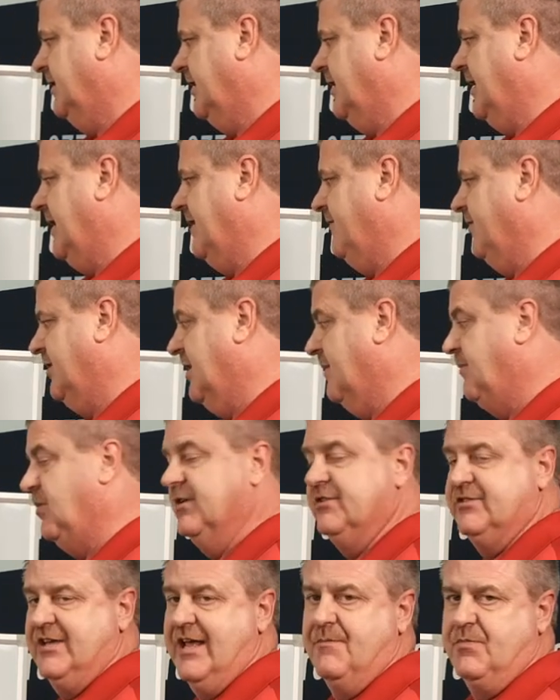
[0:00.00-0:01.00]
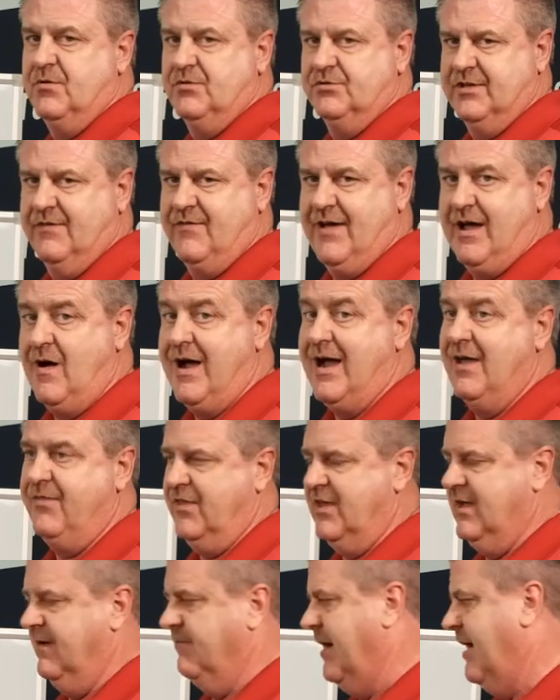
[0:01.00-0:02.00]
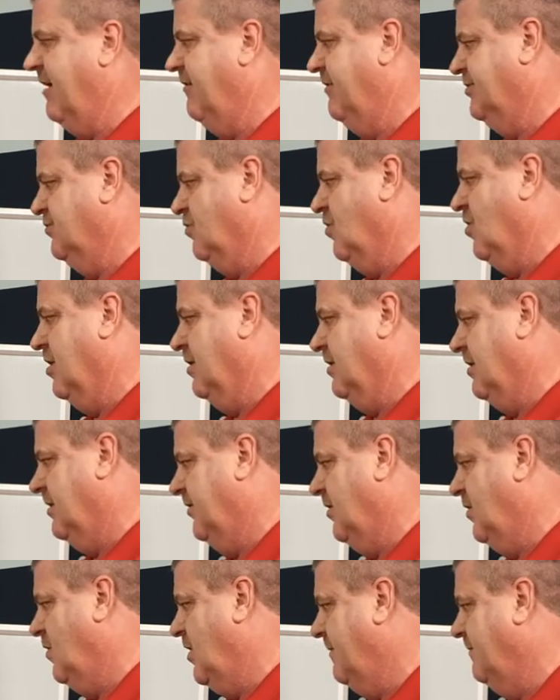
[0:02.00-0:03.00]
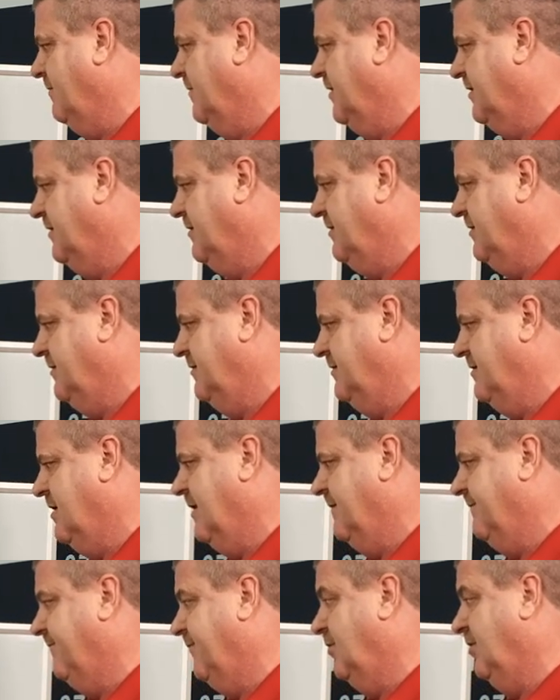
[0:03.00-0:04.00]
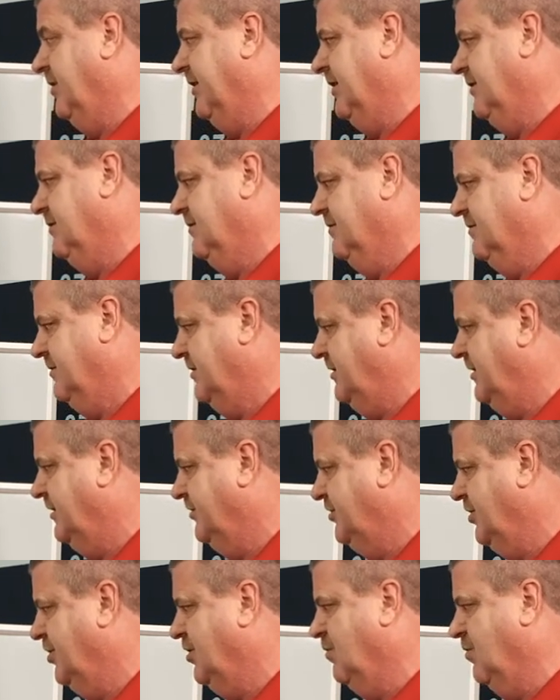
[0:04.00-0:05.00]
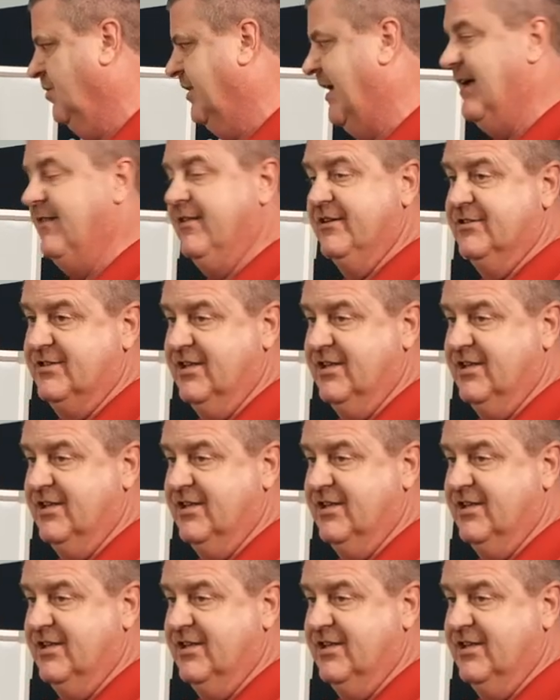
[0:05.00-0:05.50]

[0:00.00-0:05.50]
have a couple examples of how I think batteries work, although I'm not fully in tune with how these